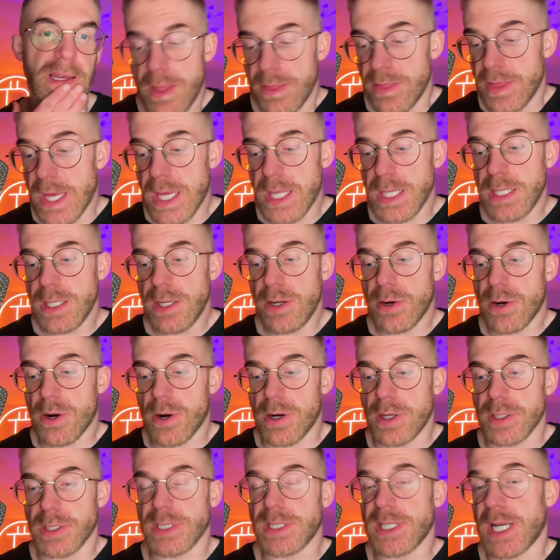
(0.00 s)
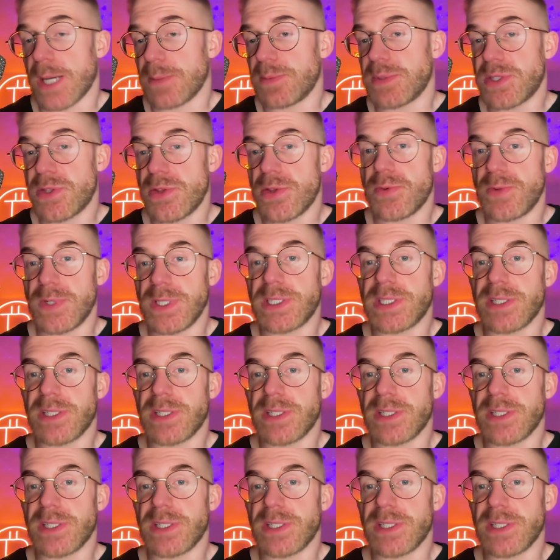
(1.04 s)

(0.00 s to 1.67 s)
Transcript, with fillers: Then there are the type three